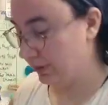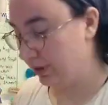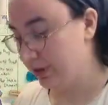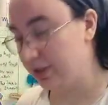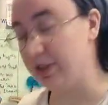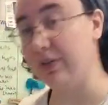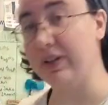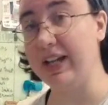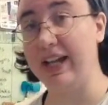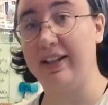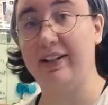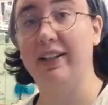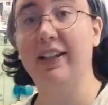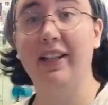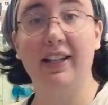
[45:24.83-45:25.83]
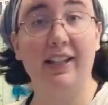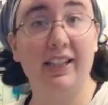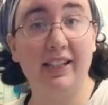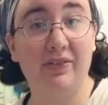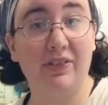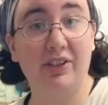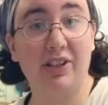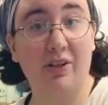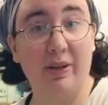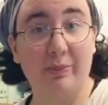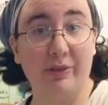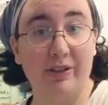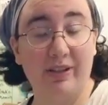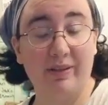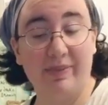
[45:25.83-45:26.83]
So again, even though I'm
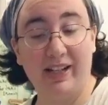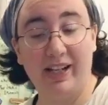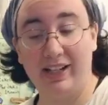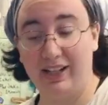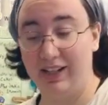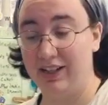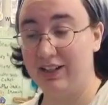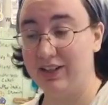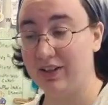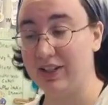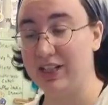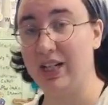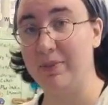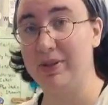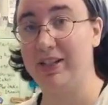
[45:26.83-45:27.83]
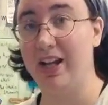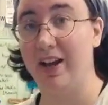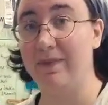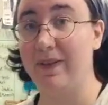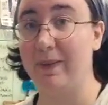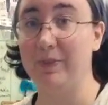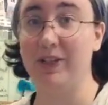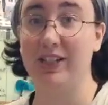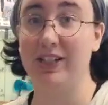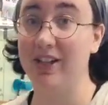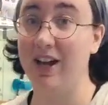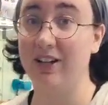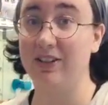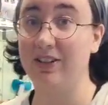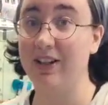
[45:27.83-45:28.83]
good at baking, there's some stuff I'm just
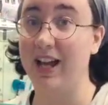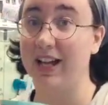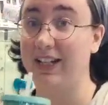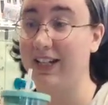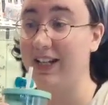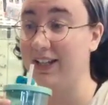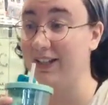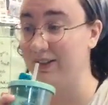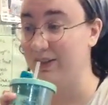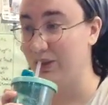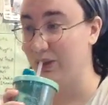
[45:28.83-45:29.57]
not good at yet.